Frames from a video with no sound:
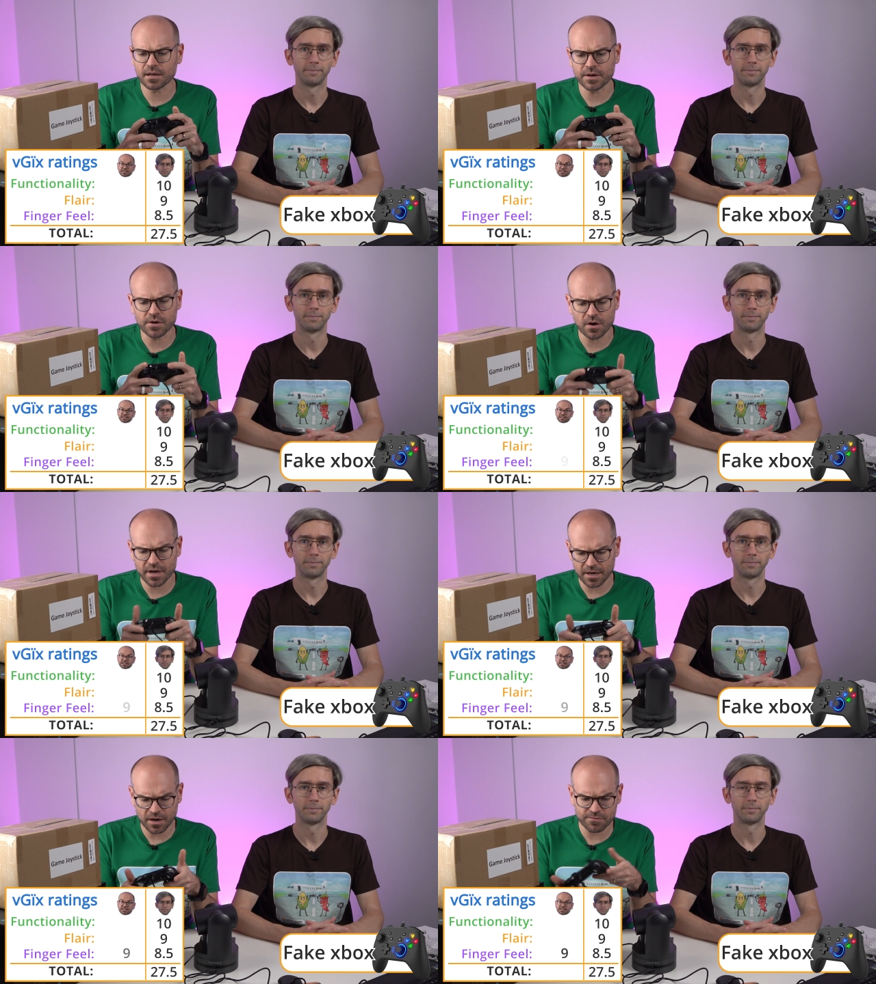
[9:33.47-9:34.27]
Speaker 1: a
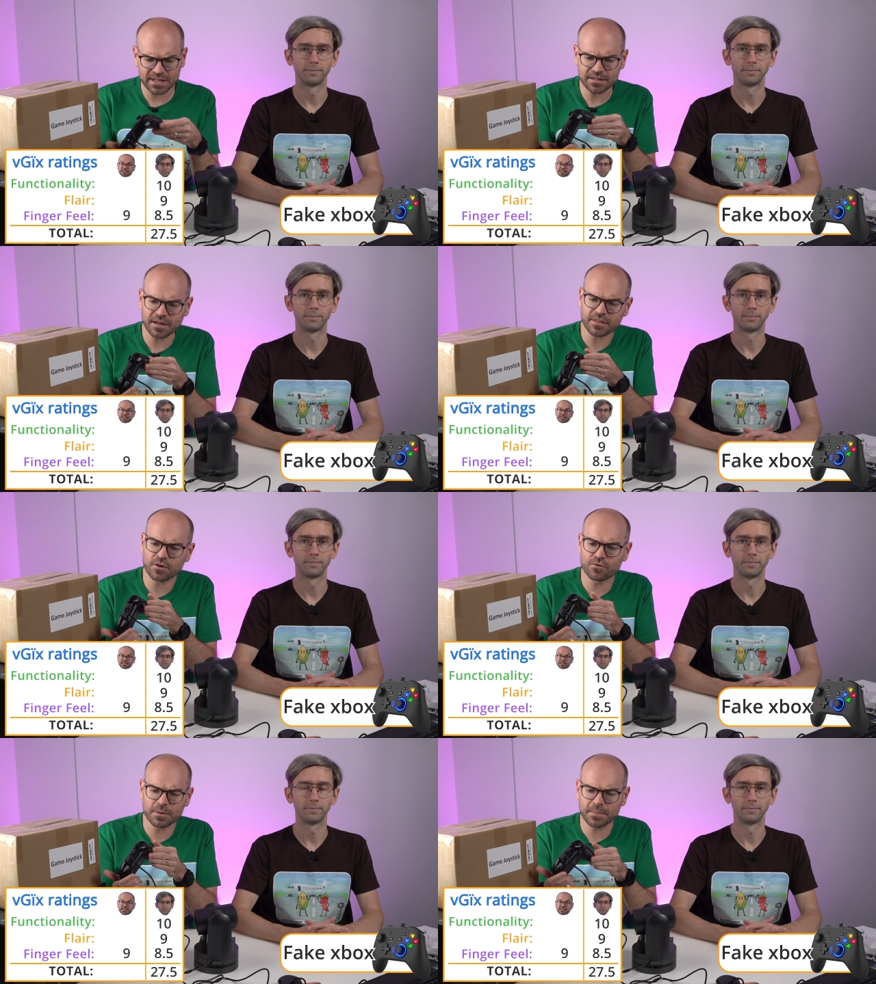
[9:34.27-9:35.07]
9. I really like the
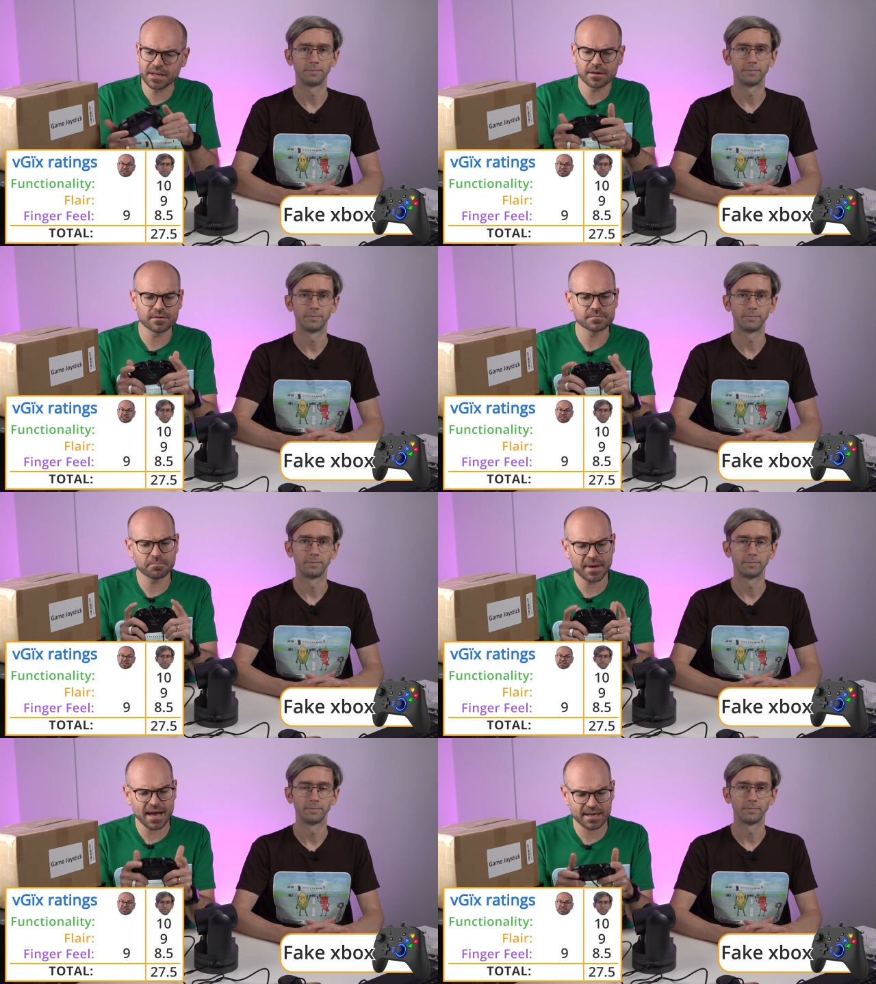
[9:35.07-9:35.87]
grippy
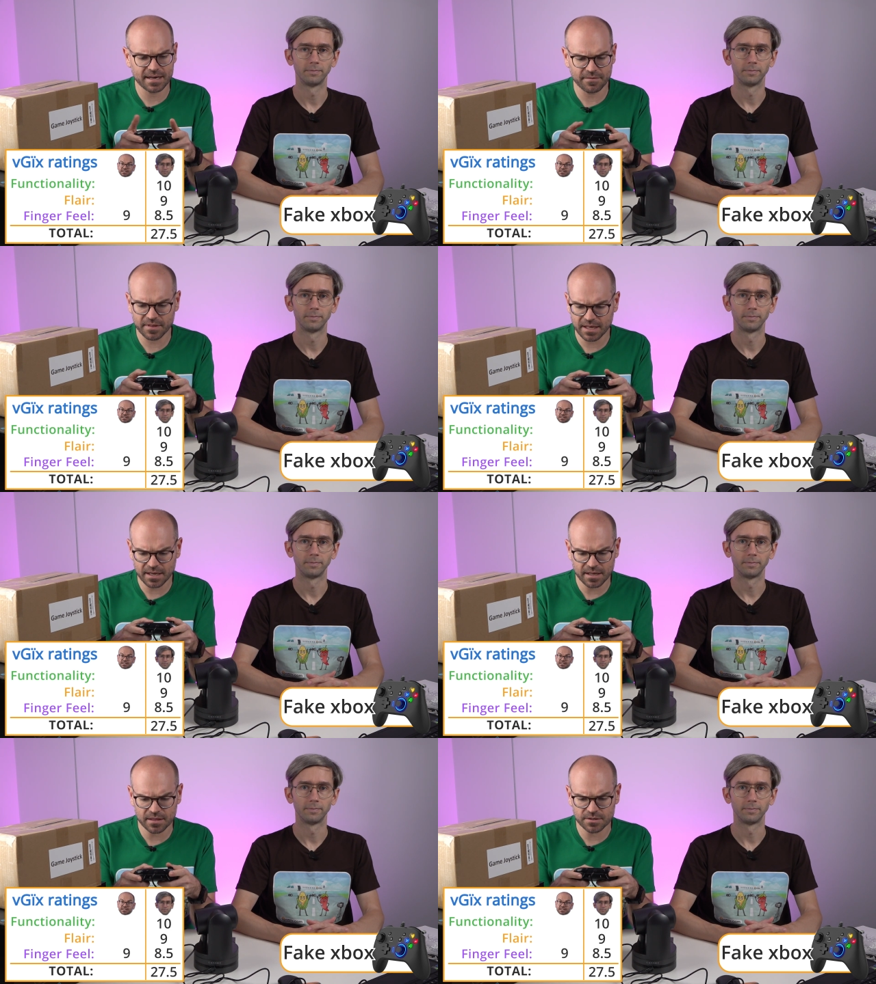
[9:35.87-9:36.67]
back and
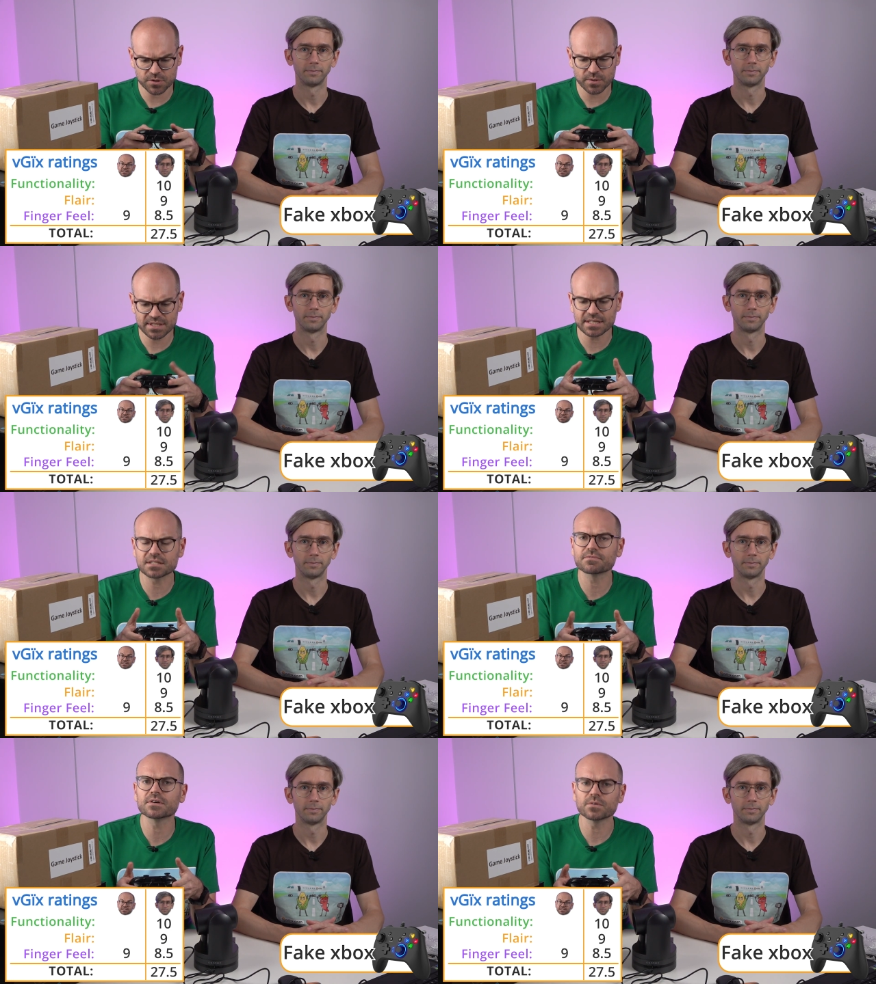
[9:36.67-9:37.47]
everything, and the
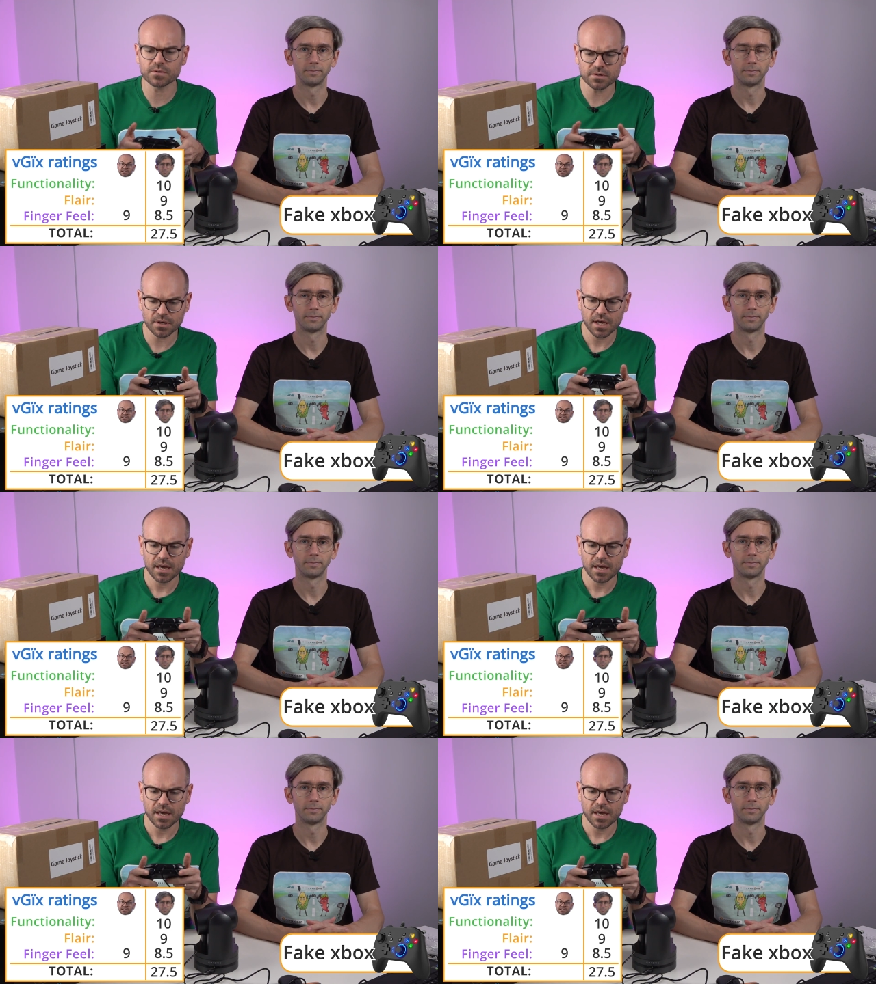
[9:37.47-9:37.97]
joysticks feel good.